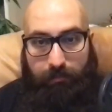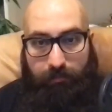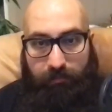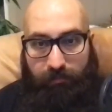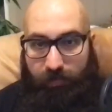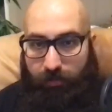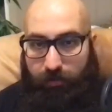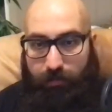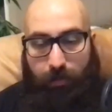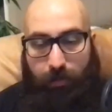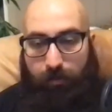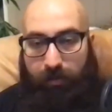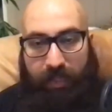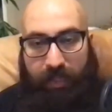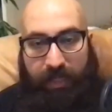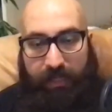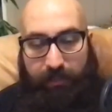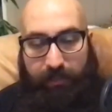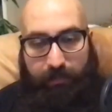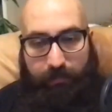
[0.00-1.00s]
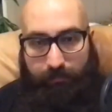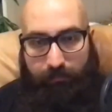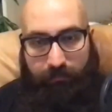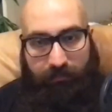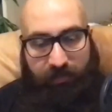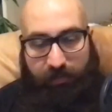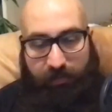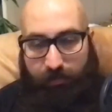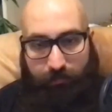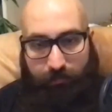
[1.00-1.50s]
which don't like,
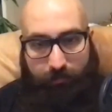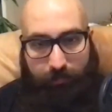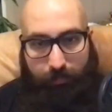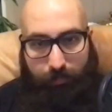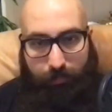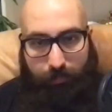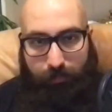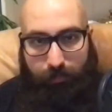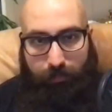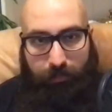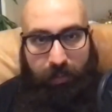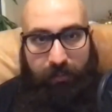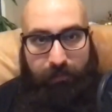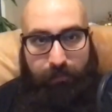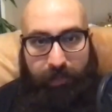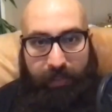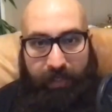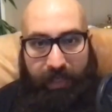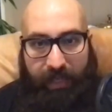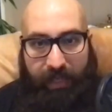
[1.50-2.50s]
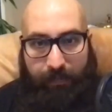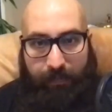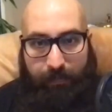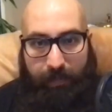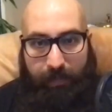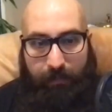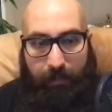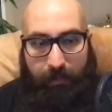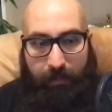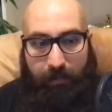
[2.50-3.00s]
which they're not really happy
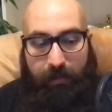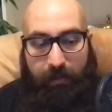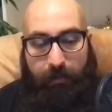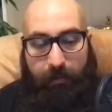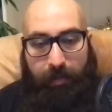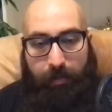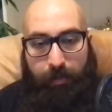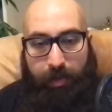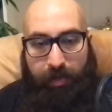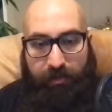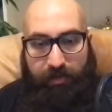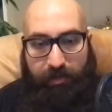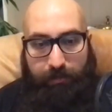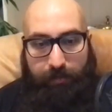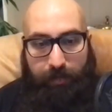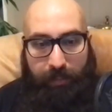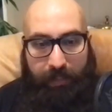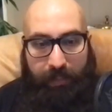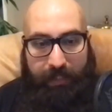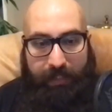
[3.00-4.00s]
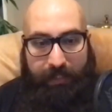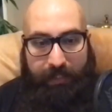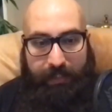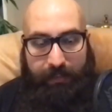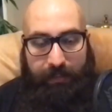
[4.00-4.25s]
about the immigration policy.